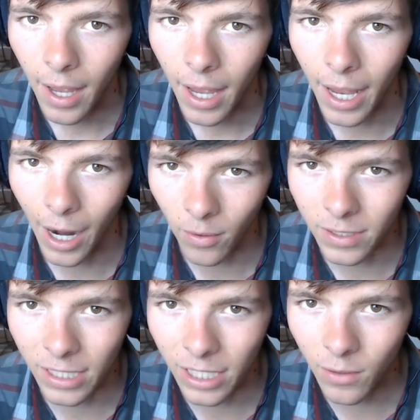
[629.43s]
And I will
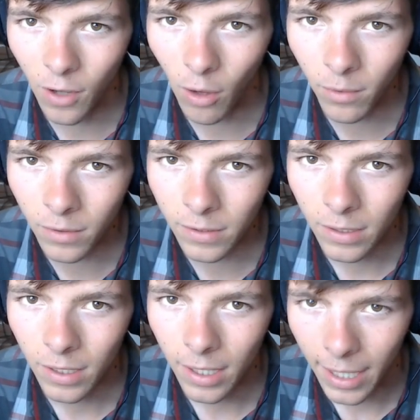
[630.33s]
see you nobles
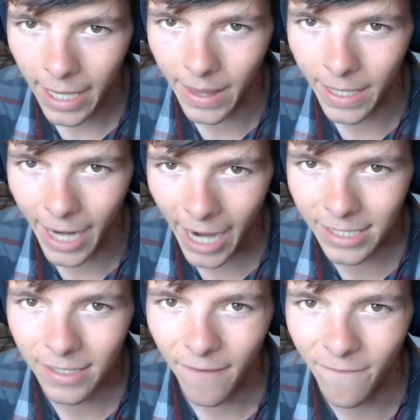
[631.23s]
in the
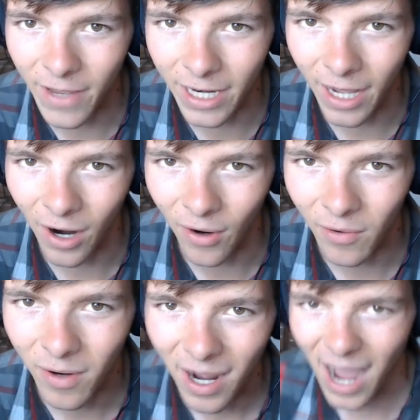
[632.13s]
next video.
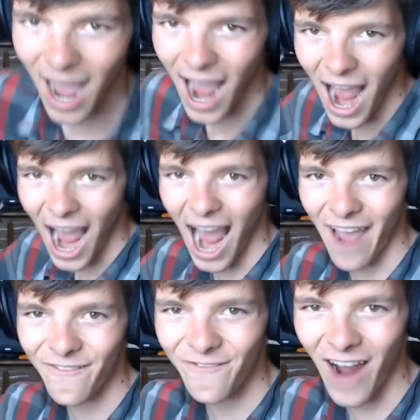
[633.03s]

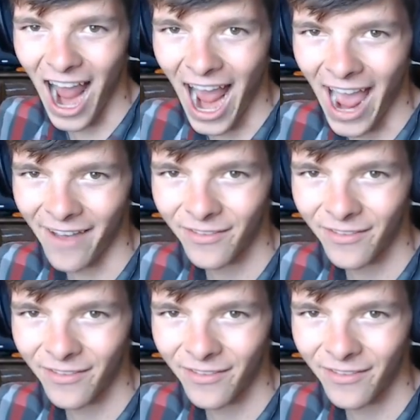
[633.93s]
High five.